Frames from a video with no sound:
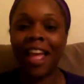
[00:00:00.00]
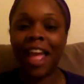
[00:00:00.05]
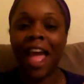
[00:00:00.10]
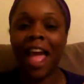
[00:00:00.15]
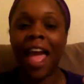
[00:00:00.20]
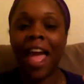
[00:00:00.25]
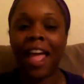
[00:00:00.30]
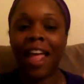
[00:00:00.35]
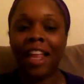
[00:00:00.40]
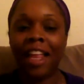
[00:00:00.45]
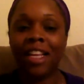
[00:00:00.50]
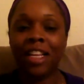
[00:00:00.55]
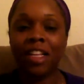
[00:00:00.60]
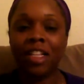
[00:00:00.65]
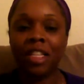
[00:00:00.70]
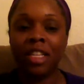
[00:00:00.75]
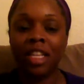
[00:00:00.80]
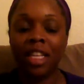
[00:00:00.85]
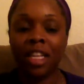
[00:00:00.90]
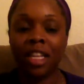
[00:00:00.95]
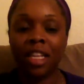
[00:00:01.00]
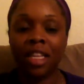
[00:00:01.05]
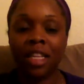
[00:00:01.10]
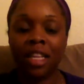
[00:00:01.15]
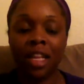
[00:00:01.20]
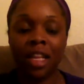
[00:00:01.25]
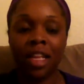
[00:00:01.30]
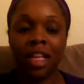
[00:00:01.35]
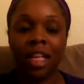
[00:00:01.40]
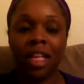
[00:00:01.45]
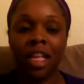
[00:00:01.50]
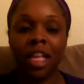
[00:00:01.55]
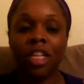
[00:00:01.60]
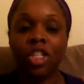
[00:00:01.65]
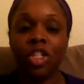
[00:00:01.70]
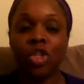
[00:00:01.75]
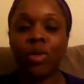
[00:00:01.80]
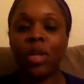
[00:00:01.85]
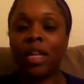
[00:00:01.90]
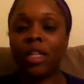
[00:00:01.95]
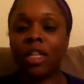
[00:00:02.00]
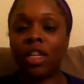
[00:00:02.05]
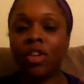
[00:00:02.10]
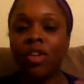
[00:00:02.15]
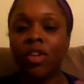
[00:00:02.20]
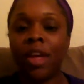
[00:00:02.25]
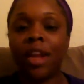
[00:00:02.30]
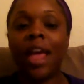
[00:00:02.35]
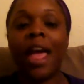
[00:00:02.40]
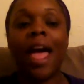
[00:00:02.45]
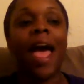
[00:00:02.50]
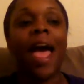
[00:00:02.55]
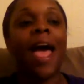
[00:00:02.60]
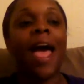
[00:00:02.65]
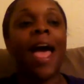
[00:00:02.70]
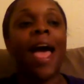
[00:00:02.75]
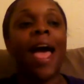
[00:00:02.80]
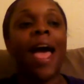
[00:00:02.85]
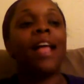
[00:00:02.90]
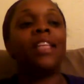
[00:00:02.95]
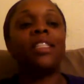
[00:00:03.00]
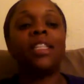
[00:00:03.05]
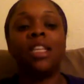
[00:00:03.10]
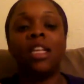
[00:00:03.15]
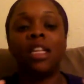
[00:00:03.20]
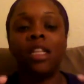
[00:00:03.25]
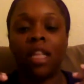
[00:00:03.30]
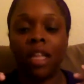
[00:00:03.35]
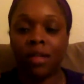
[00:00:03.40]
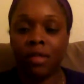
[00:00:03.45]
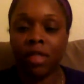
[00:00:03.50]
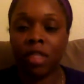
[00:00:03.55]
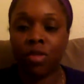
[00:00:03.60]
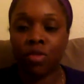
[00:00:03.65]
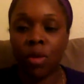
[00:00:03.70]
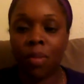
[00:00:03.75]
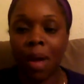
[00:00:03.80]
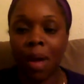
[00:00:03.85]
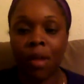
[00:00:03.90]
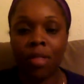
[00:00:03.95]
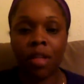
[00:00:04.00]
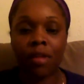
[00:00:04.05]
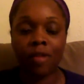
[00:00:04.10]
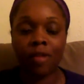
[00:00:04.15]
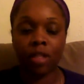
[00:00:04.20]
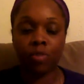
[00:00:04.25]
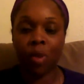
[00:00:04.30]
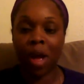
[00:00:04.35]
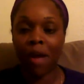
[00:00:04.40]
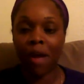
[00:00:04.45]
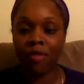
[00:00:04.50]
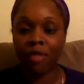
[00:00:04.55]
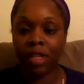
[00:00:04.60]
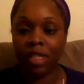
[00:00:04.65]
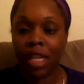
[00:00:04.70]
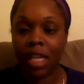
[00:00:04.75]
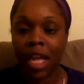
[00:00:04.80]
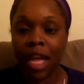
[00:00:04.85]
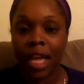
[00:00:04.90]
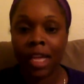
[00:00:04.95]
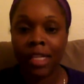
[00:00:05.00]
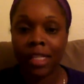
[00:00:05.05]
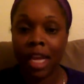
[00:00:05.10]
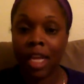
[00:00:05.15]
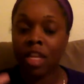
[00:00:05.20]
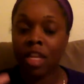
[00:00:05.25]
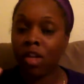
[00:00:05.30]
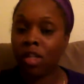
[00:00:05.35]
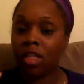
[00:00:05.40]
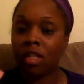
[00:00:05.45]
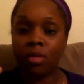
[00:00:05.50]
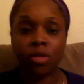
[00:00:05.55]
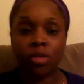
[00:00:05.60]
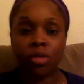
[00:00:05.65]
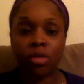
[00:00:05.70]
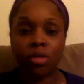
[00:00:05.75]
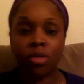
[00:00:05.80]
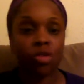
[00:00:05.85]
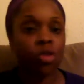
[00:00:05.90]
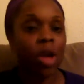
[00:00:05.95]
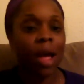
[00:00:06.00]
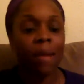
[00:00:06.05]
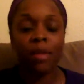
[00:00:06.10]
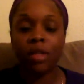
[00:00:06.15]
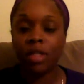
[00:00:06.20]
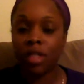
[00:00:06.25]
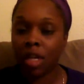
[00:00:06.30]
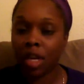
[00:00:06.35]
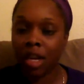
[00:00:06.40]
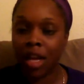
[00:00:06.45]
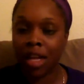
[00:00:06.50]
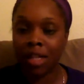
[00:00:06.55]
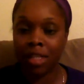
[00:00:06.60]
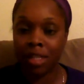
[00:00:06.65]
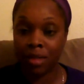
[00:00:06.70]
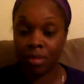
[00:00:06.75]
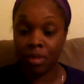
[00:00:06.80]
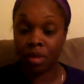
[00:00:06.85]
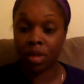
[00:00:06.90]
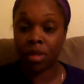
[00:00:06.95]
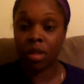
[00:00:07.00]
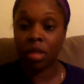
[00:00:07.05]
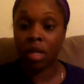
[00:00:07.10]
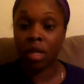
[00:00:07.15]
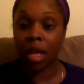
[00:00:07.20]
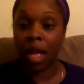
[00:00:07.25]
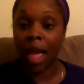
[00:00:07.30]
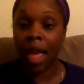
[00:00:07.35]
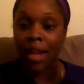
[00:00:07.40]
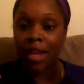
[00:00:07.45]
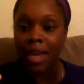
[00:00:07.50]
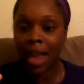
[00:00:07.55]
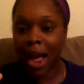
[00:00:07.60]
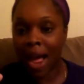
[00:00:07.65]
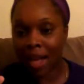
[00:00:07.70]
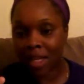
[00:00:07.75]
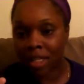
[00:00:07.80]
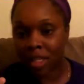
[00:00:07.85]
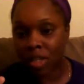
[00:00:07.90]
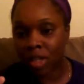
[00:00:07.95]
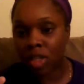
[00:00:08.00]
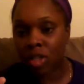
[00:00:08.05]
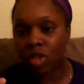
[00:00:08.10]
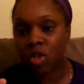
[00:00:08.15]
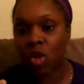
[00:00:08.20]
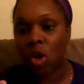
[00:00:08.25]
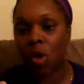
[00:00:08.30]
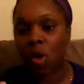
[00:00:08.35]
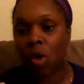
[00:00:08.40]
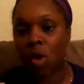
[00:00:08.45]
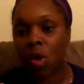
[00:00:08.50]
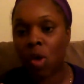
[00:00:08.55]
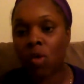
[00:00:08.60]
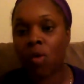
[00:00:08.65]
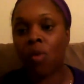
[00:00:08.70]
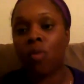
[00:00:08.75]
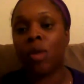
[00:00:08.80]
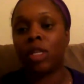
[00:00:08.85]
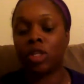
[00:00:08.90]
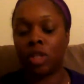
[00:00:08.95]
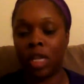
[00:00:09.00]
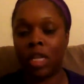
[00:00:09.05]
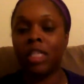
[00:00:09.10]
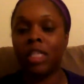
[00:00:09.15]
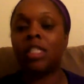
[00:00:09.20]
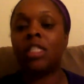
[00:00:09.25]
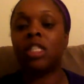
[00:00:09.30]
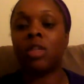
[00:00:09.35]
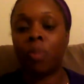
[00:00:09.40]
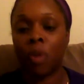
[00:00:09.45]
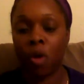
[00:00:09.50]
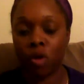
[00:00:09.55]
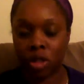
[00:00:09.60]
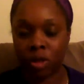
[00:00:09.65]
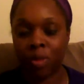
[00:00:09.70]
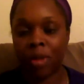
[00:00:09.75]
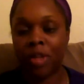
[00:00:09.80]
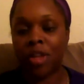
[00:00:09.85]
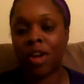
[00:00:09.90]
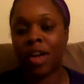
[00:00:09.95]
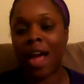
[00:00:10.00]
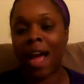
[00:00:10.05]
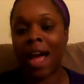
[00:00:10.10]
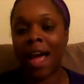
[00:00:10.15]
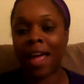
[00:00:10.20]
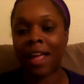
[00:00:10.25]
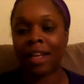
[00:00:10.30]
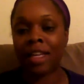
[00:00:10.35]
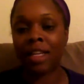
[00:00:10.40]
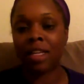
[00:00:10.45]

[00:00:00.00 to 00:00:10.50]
And the issue that the Creator has, and he gives it through the mouth of his prophets, is that you're subscribing to your customs and not to the Torah, which is supposed to be your guide.